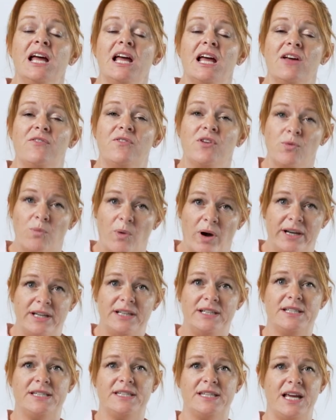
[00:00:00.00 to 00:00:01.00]
If you
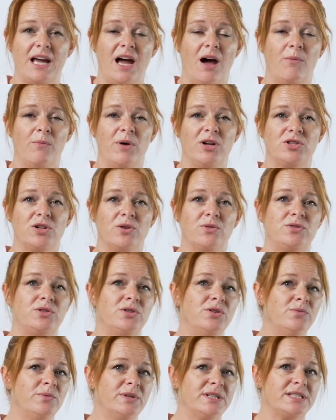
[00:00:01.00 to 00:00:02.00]
wanted to see how much
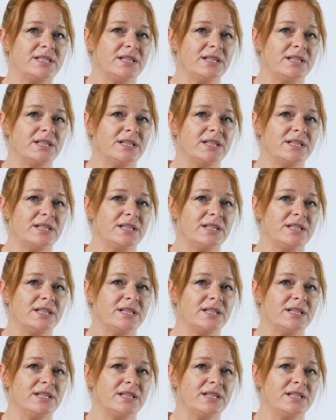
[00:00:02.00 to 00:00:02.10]
O2 was